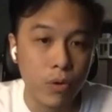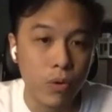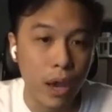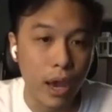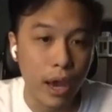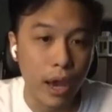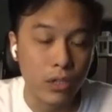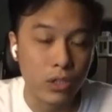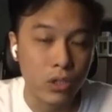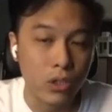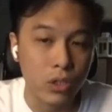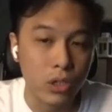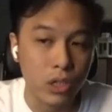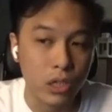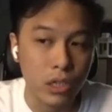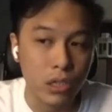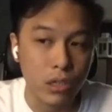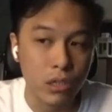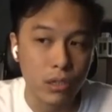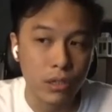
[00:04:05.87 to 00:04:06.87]
who
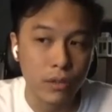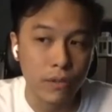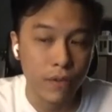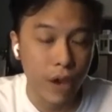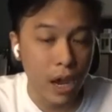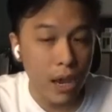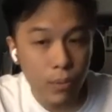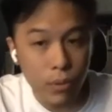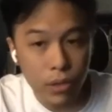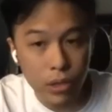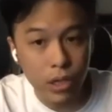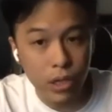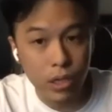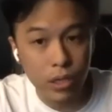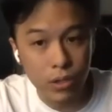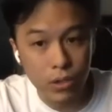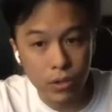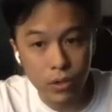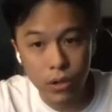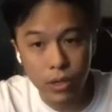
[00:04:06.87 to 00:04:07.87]
actually vibe with
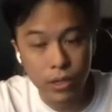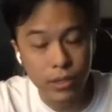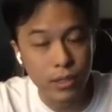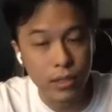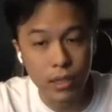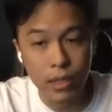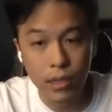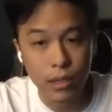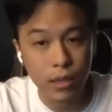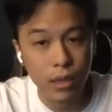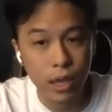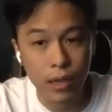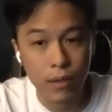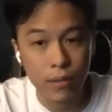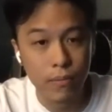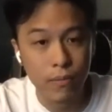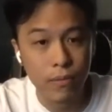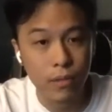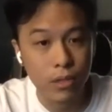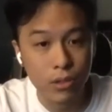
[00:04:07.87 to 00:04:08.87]
it,
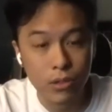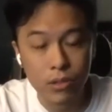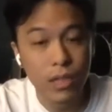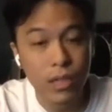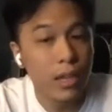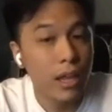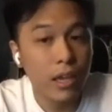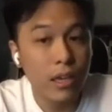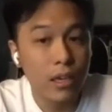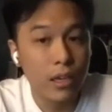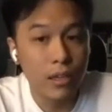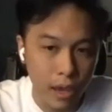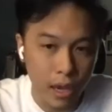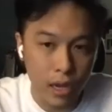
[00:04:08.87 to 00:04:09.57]
then they like it.